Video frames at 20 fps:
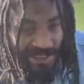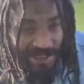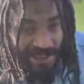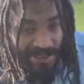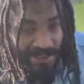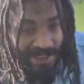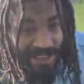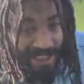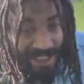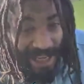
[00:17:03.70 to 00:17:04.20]

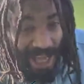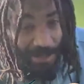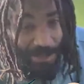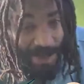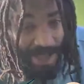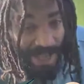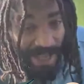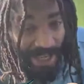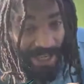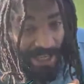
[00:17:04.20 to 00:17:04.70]
With the nappy
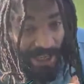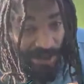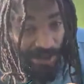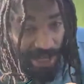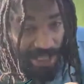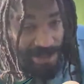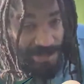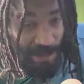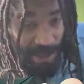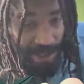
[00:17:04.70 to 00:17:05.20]
head,
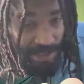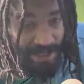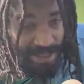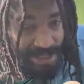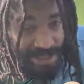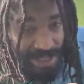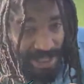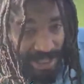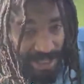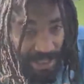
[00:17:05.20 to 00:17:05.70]
Christ by your
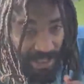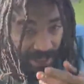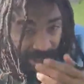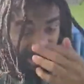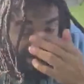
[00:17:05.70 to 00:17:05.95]
side.